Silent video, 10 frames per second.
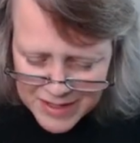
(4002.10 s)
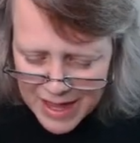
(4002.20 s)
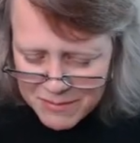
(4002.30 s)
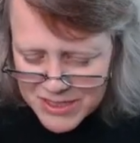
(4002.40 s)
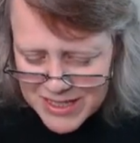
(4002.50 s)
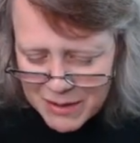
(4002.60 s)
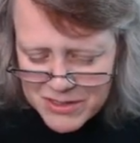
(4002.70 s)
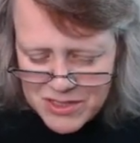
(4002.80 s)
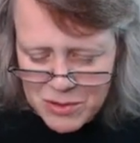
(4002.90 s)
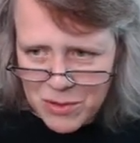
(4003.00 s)
I was I
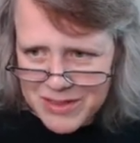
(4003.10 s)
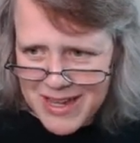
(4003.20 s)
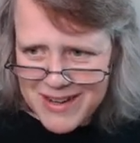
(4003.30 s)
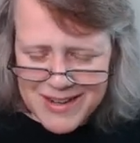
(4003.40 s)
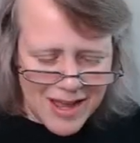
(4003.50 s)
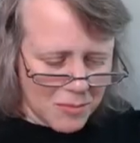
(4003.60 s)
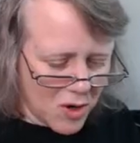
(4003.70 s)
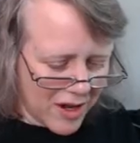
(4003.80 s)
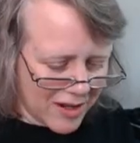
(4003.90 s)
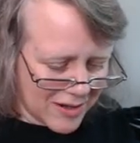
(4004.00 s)
was sold on on
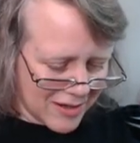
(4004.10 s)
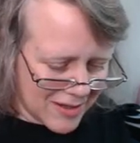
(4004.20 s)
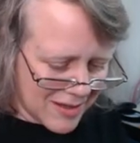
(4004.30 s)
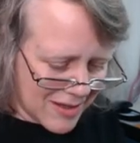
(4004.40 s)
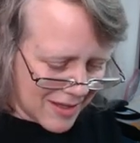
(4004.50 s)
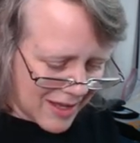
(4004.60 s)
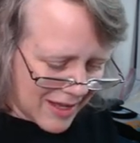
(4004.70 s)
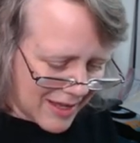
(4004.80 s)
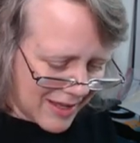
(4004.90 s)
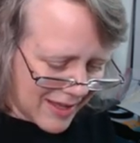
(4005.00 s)
Morgana.
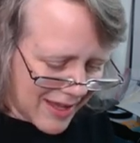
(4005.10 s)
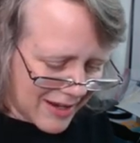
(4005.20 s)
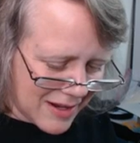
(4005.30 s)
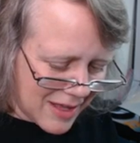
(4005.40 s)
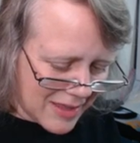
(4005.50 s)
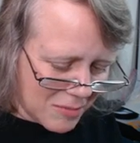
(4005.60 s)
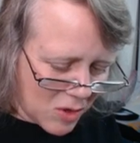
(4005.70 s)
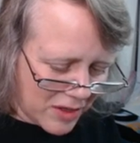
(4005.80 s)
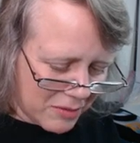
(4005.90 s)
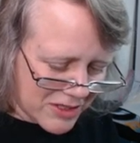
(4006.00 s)
Uh, and uh, then
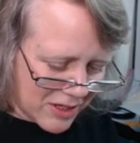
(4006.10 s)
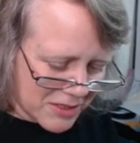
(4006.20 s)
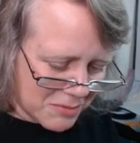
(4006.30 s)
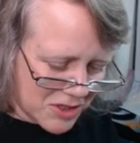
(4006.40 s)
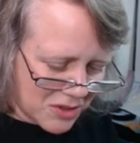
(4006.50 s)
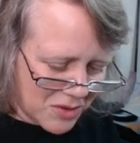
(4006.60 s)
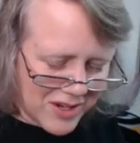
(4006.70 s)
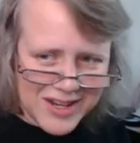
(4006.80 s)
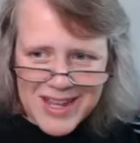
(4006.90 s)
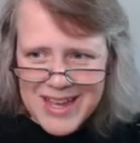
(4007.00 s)
Merlin was awesome too.
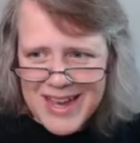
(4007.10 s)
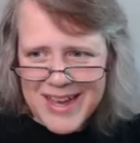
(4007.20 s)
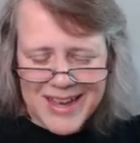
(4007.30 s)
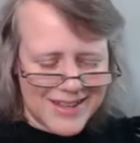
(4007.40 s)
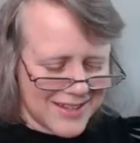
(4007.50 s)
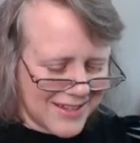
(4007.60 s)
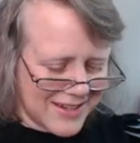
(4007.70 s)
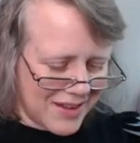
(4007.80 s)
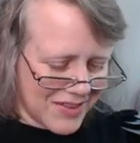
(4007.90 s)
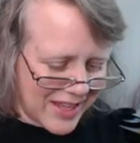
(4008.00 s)
And uh,
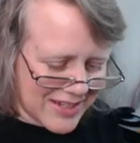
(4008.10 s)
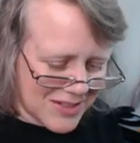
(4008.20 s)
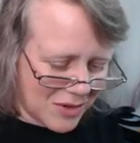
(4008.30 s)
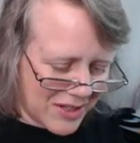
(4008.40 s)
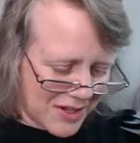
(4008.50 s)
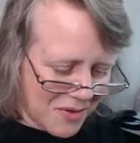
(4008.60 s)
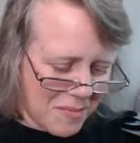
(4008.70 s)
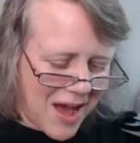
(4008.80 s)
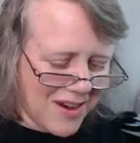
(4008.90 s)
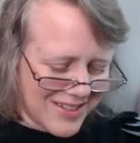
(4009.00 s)
David likes totally
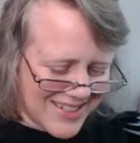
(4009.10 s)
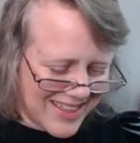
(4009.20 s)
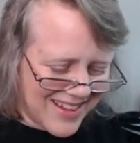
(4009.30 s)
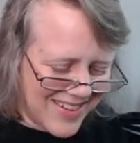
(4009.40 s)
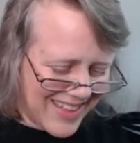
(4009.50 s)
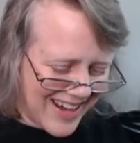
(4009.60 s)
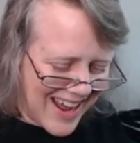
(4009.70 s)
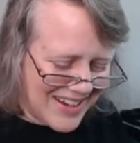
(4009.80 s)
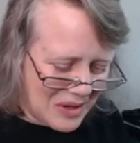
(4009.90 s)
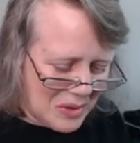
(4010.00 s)
different models in there than
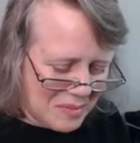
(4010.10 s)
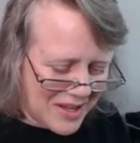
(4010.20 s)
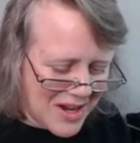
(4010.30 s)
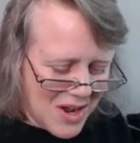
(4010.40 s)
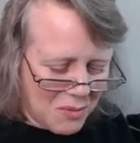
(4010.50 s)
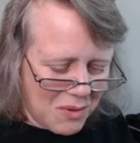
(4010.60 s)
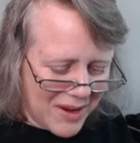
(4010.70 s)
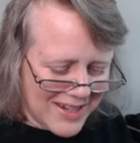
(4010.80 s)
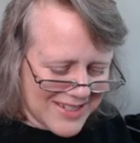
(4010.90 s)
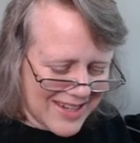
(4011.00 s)
I do, but we
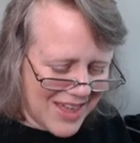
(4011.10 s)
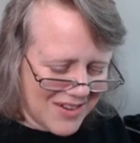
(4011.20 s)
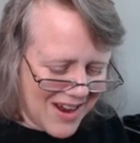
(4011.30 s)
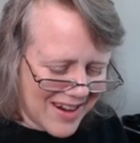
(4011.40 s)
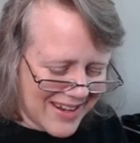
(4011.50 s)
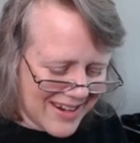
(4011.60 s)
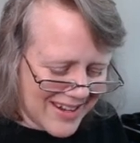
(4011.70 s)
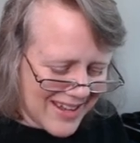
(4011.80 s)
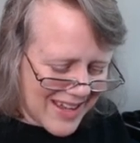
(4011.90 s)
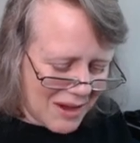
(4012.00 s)
went in together on it,
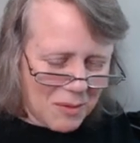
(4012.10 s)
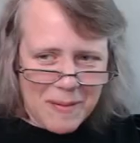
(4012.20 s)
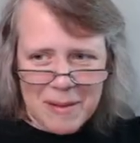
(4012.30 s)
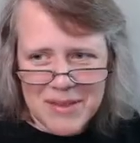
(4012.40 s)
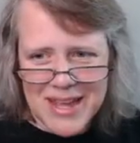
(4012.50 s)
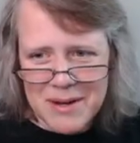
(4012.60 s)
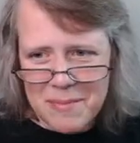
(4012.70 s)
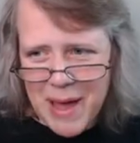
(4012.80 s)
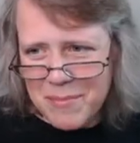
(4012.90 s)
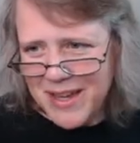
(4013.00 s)
and we'll probably end
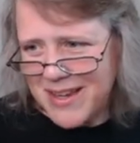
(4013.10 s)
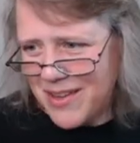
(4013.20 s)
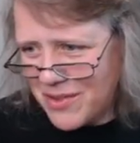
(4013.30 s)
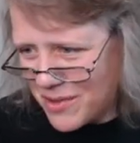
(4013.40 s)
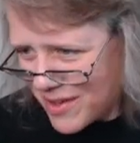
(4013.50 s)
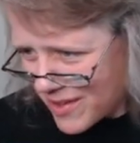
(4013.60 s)
up popping another